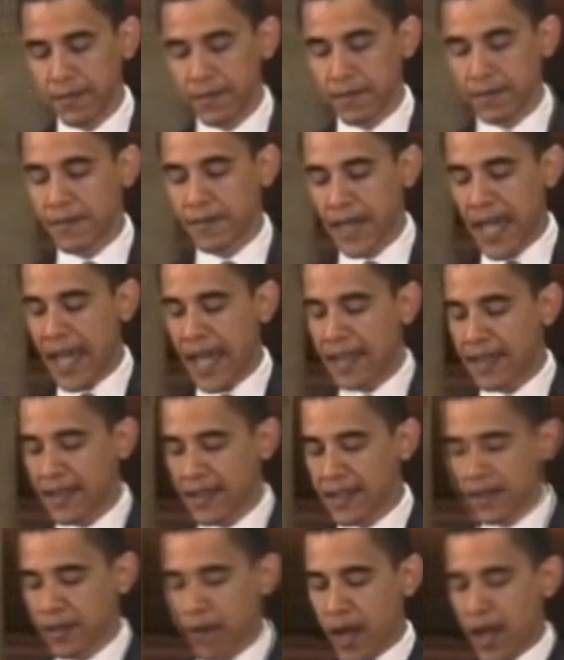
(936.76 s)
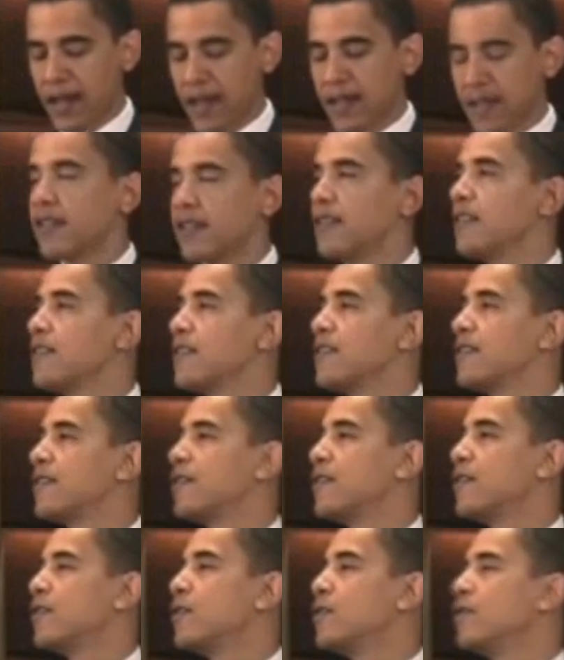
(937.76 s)
Catholics, Protestants,
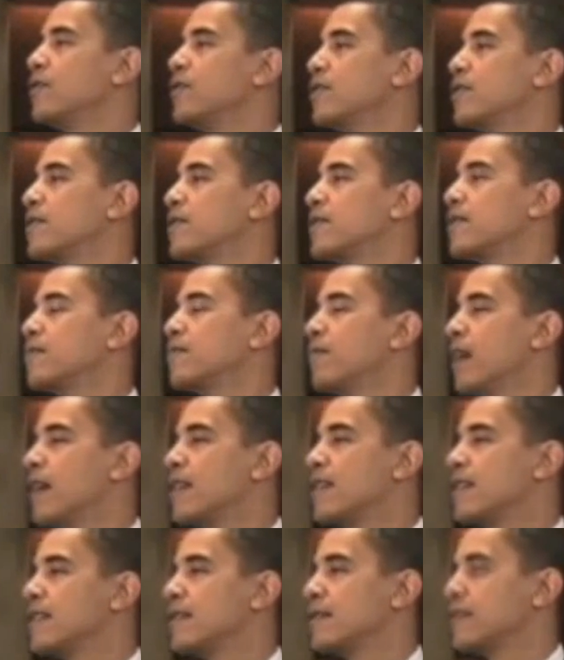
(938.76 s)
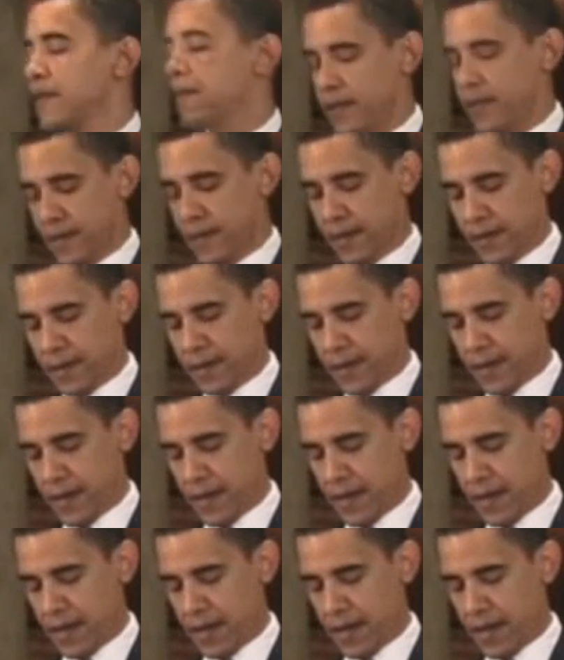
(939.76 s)
Jews, Muslims,
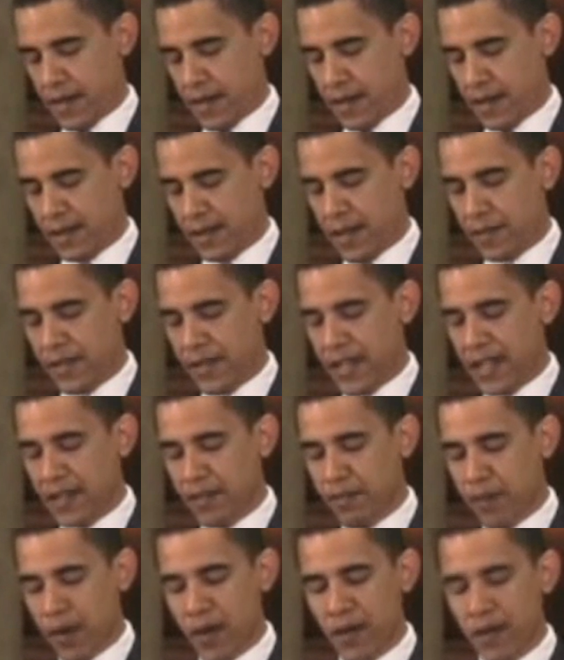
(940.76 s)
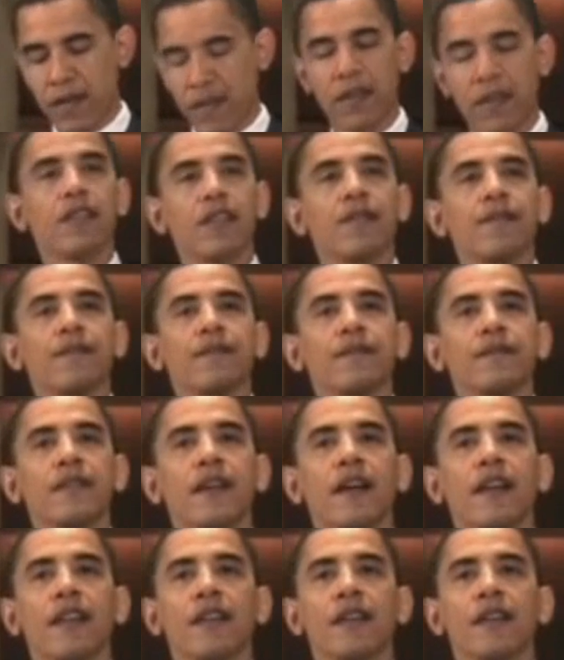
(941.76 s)
some since birth,
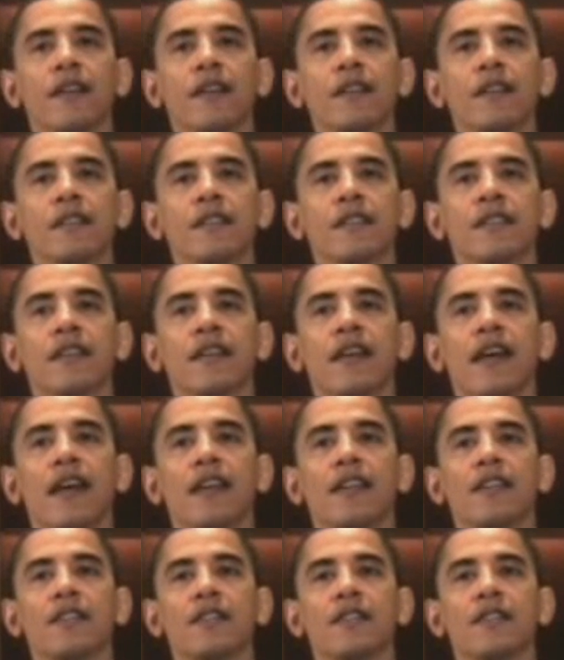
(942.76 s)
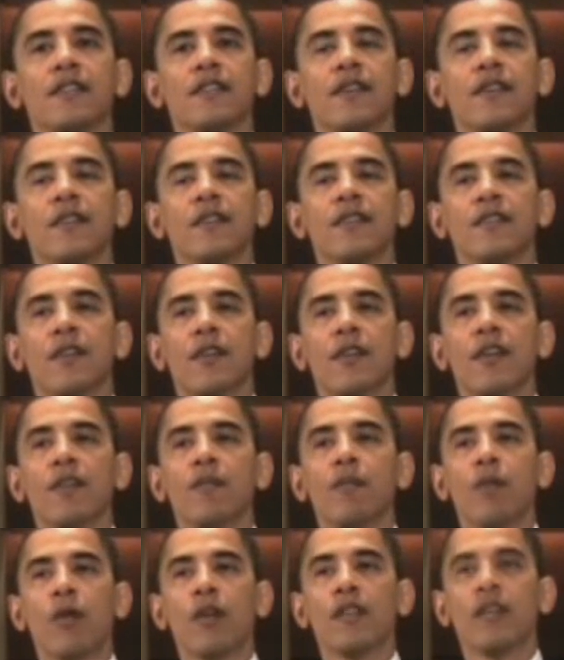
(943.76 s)
others at certain turning
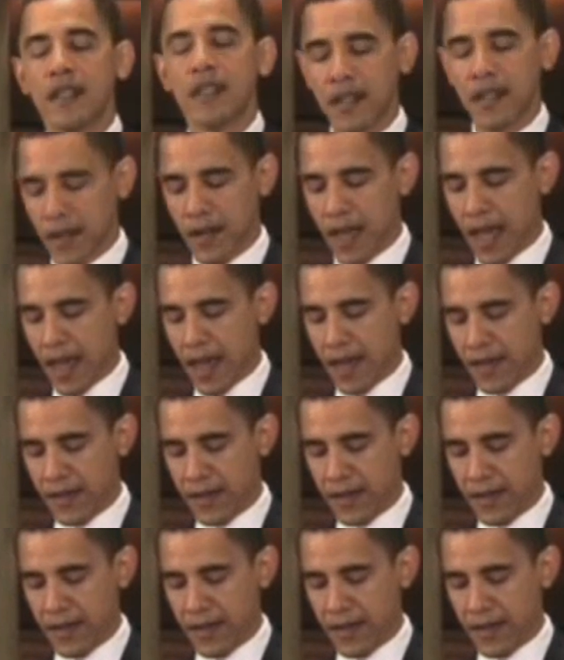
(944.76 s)
points in their lives.